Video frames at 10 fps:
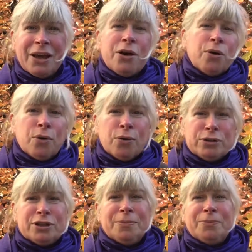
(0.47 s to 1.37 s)

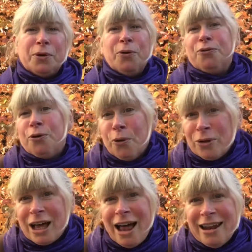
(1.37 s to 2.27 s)
Autumn or fall
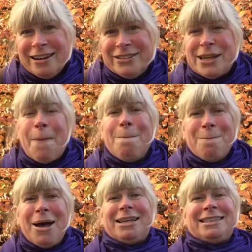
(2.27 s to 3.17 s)
colour is a
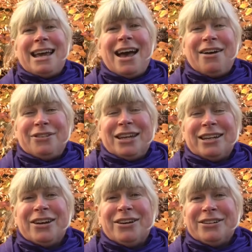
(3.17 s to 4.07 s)
must-have in a
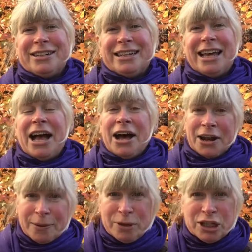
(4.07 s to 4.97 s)
garden, and
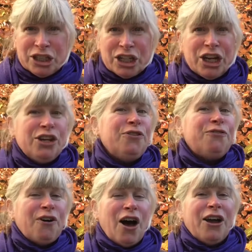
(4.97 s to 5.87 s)
I'm going to show you
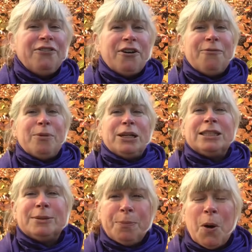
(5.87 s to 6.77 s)
5 of my
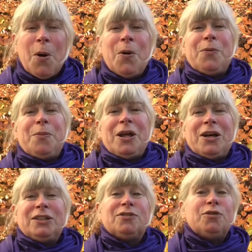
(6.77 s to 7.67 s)
spot-on
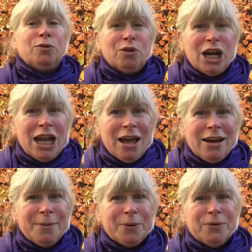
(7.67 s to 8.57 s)
plants for a
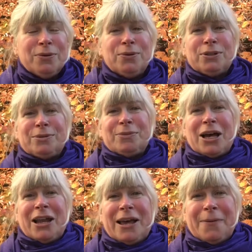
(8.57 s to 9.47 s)
reliable autumn colour.